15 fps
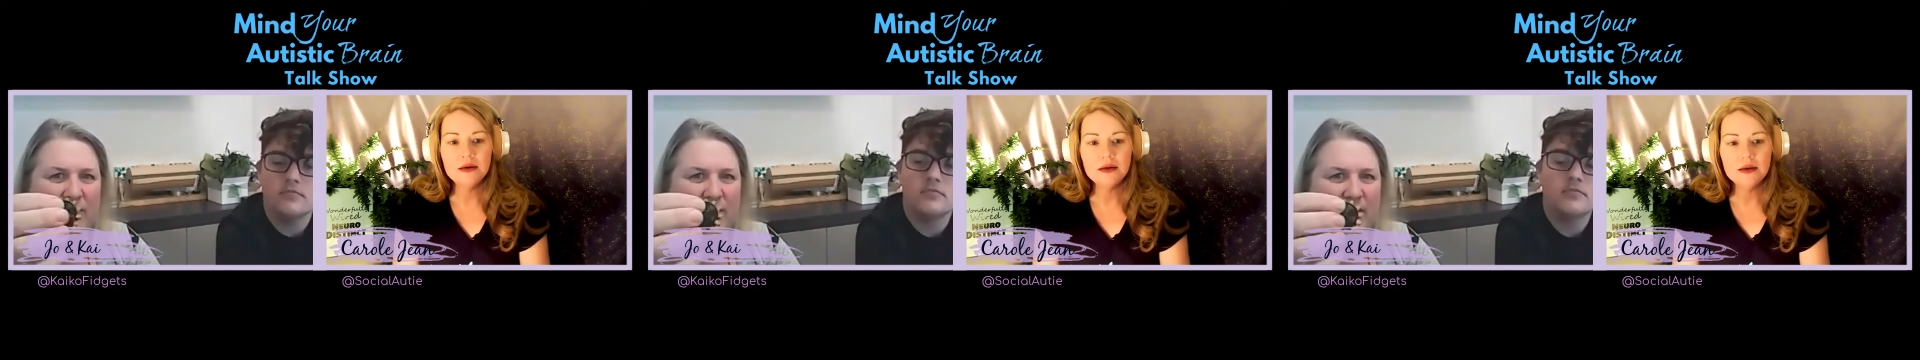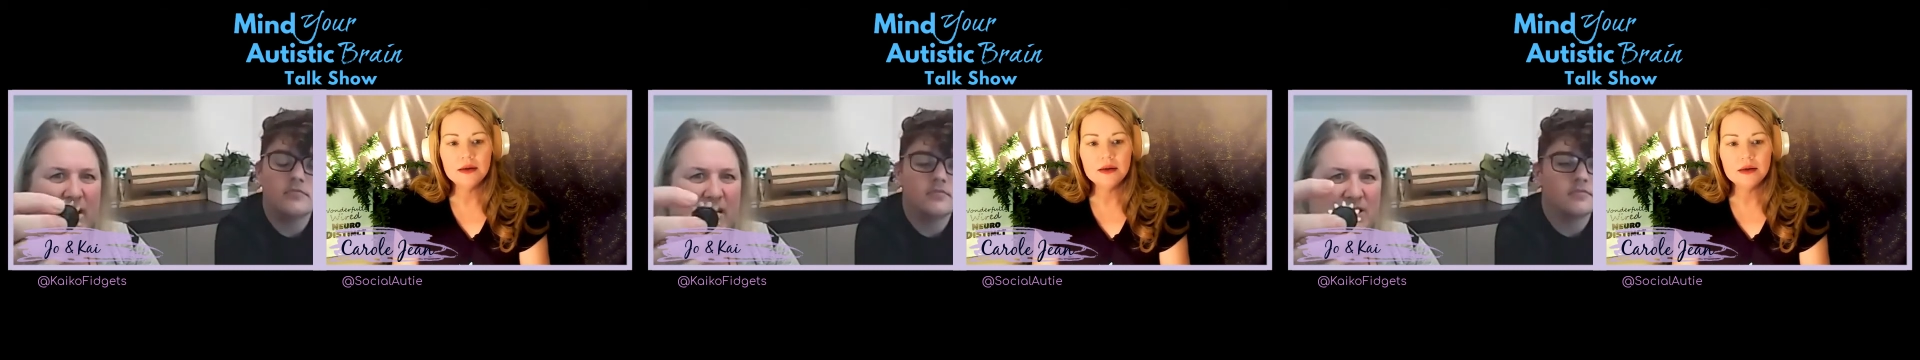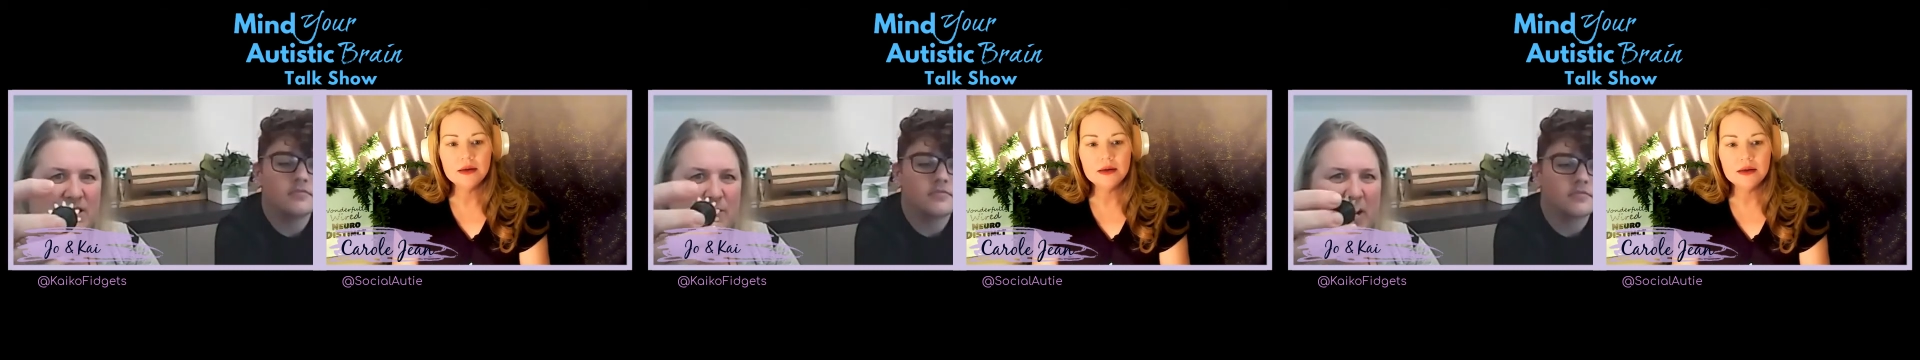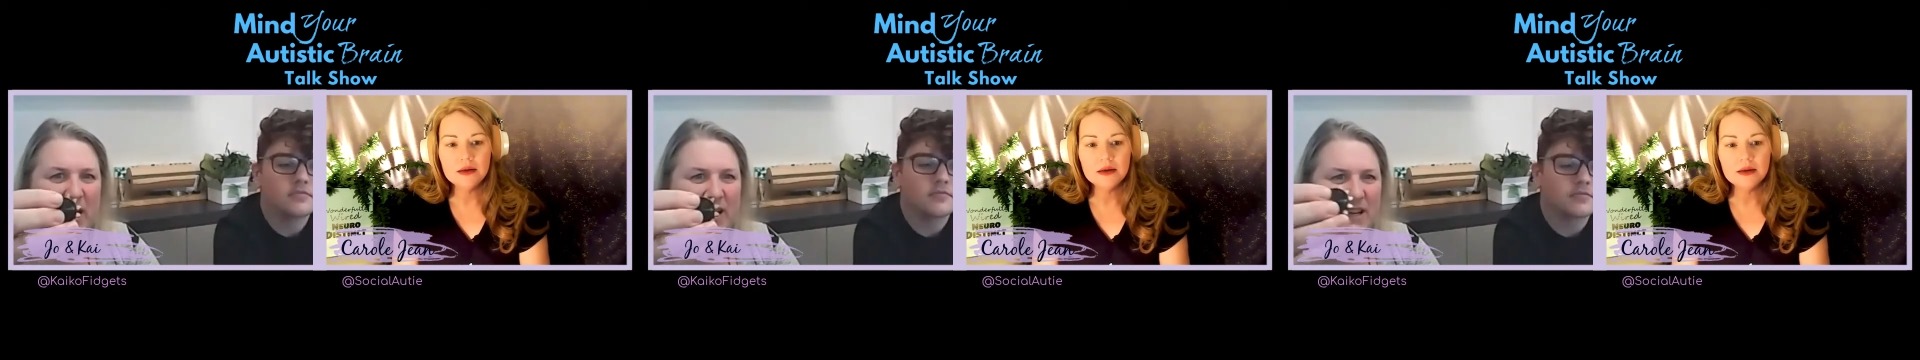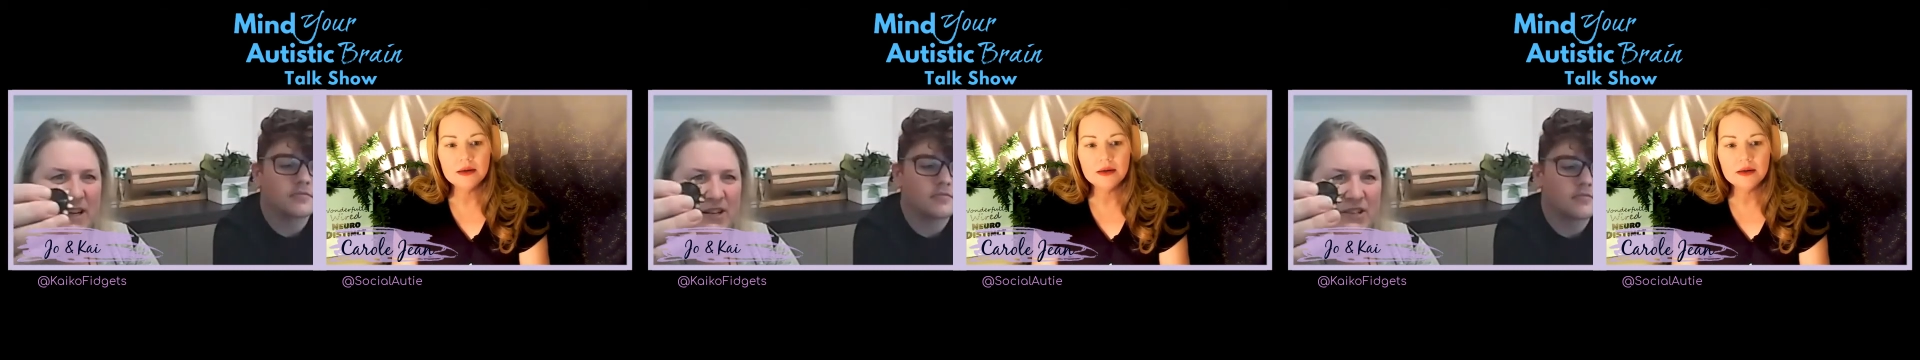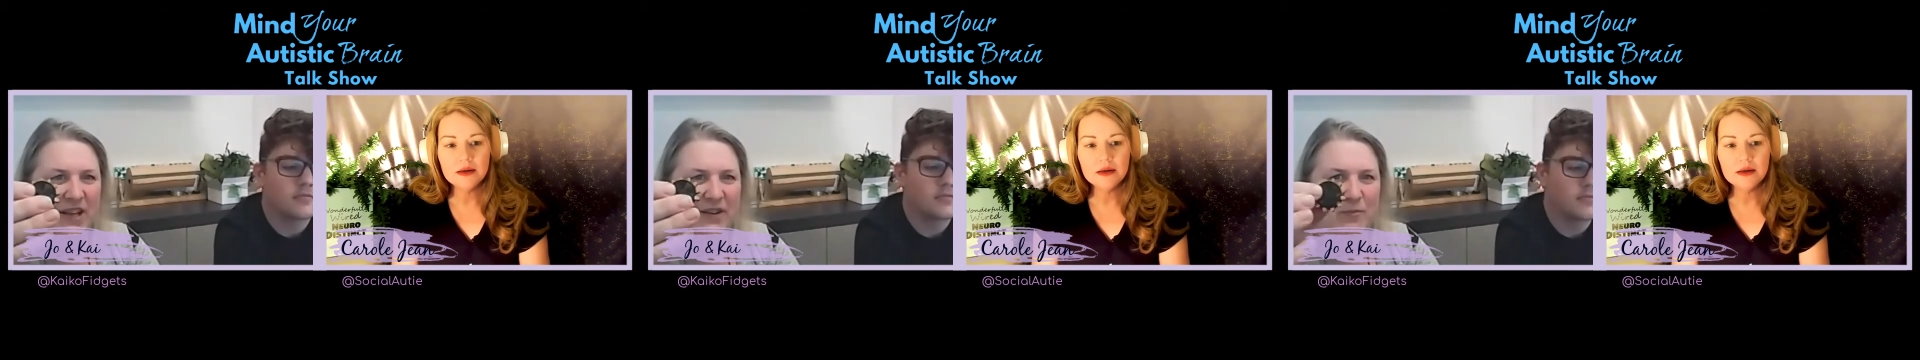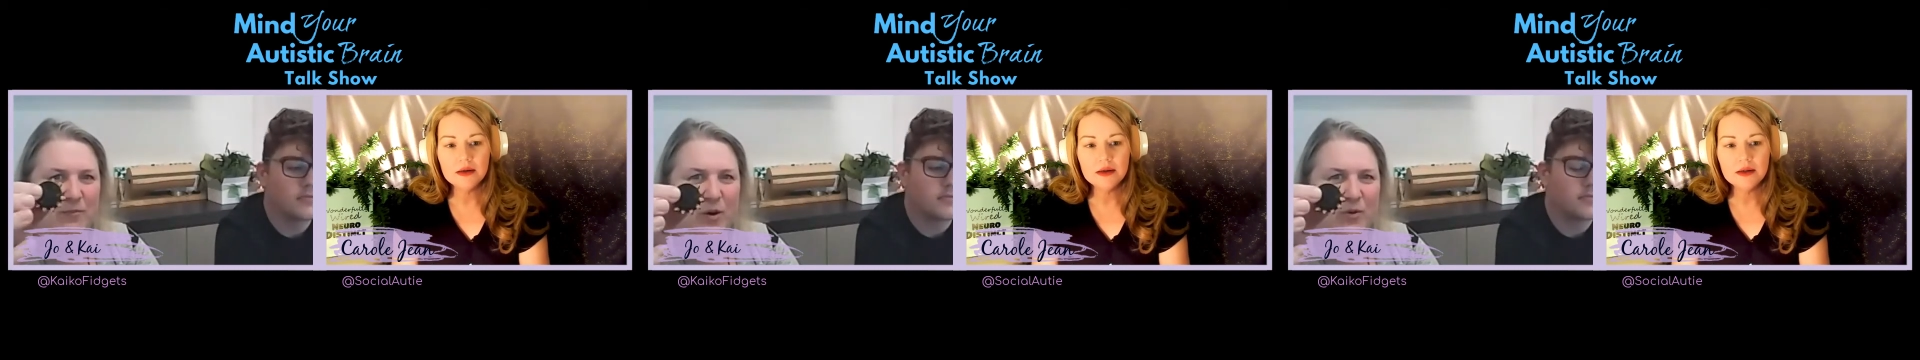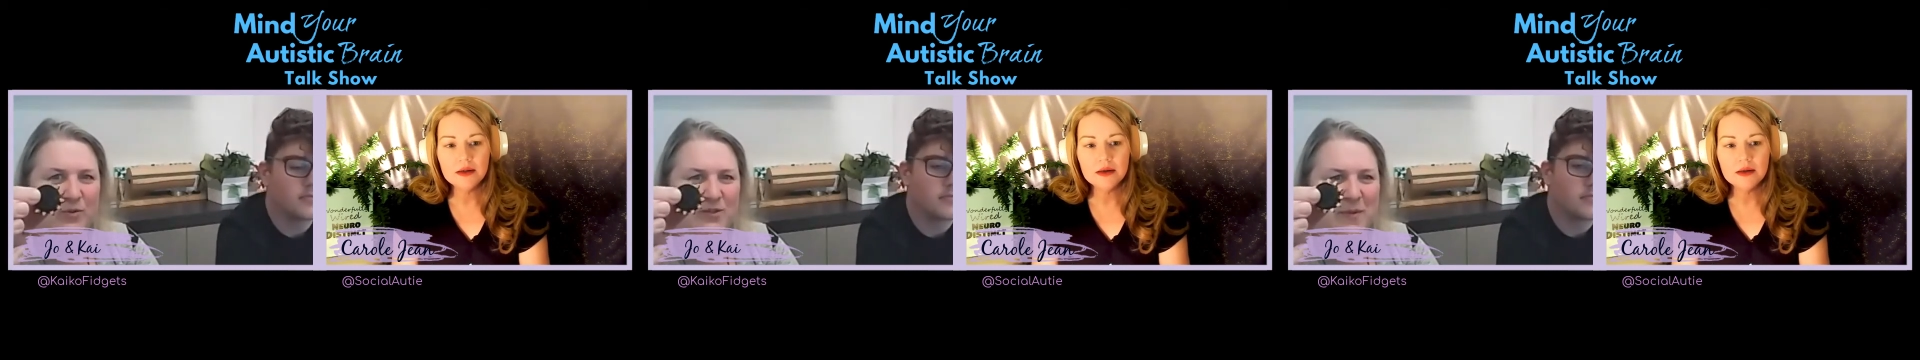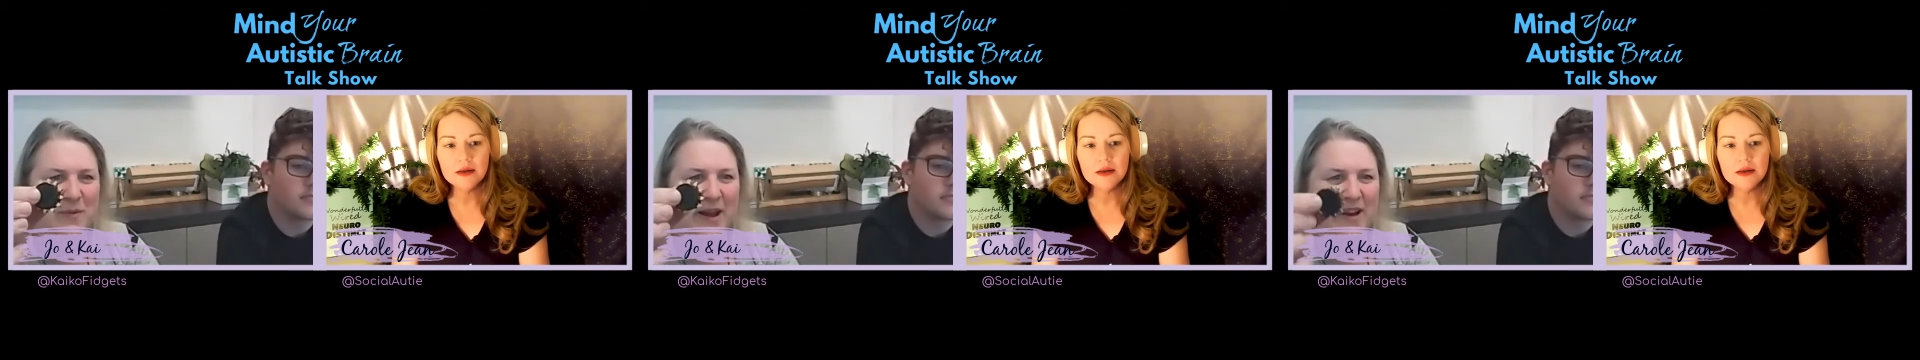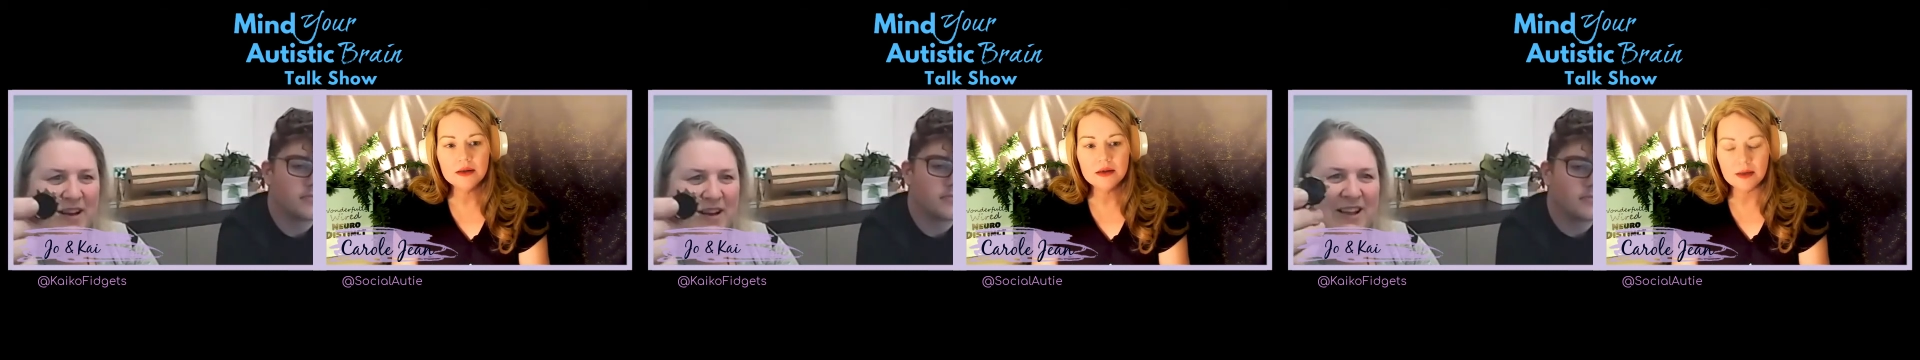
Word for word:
Speaker 1: for that, so we had to actually have molds made.